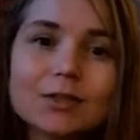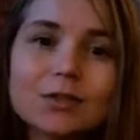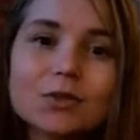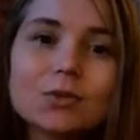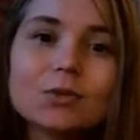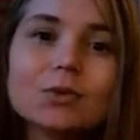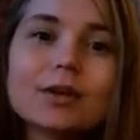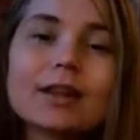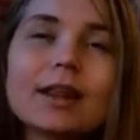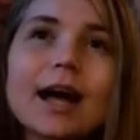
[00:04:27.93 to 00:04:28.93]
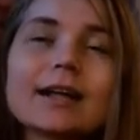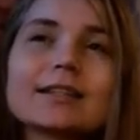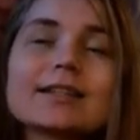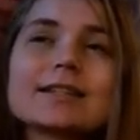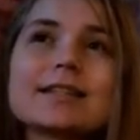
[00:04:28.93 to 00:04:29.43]
to that
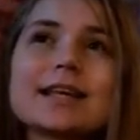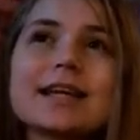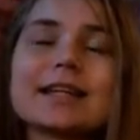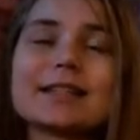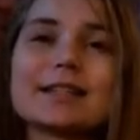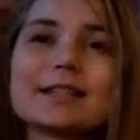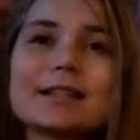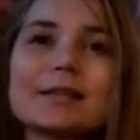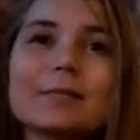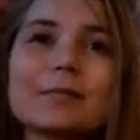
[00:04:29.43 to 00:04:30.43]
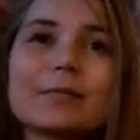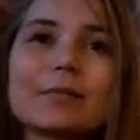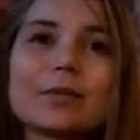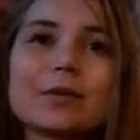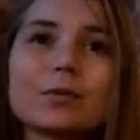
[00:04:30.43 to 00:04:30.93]
state
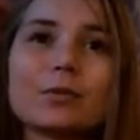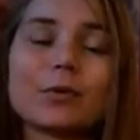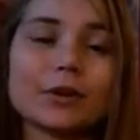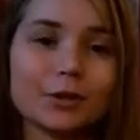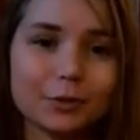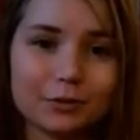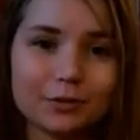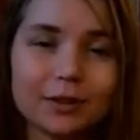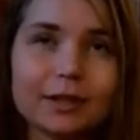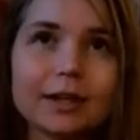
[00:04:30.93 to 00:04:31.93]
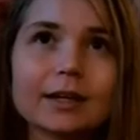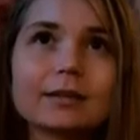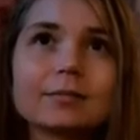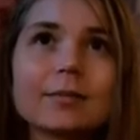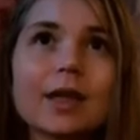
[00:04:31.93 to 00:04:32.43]
where you're feeling it,
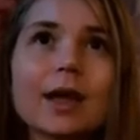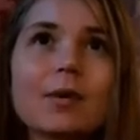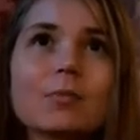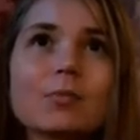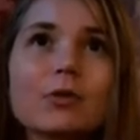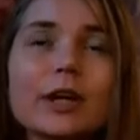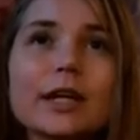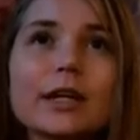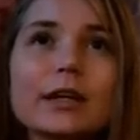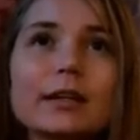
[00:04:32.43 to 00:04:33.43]
bring